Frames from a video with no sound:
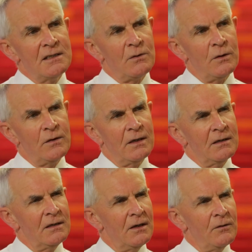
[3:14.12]
So I
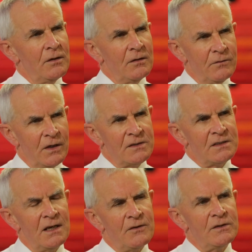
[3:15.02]
think, you know, the
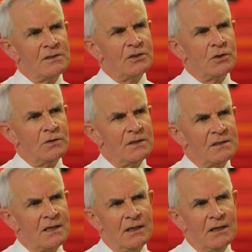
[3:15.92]
university and other institutions